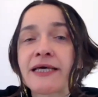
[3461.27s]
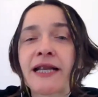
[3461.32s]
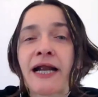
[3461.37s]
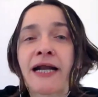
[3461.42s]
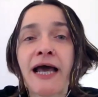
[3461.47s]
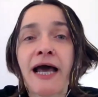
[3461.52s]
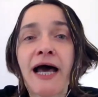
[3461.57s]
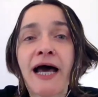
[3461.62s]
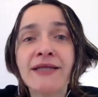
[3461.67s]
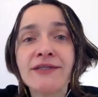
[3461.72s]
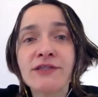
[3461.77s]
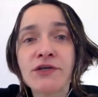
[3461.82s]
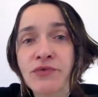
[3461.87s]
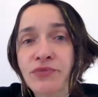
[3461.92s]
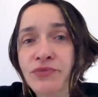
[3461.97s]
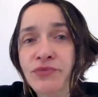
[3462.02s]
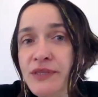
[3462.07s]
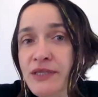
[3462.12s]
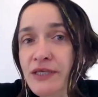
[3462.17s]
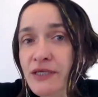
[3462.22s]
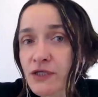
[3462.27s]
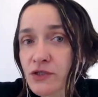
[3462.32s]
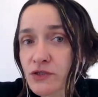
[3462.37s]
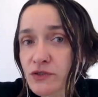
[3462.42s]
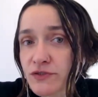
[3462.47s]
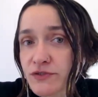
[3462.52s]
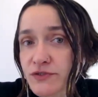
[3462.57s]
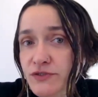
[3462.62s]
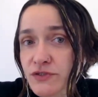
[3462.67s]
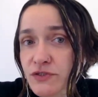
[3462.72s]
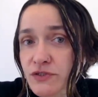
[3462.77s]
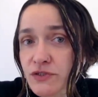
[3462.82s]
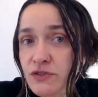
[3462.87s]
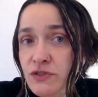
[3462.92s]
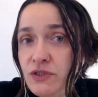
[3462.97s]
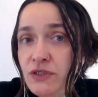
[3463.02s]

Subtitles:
are other thinkers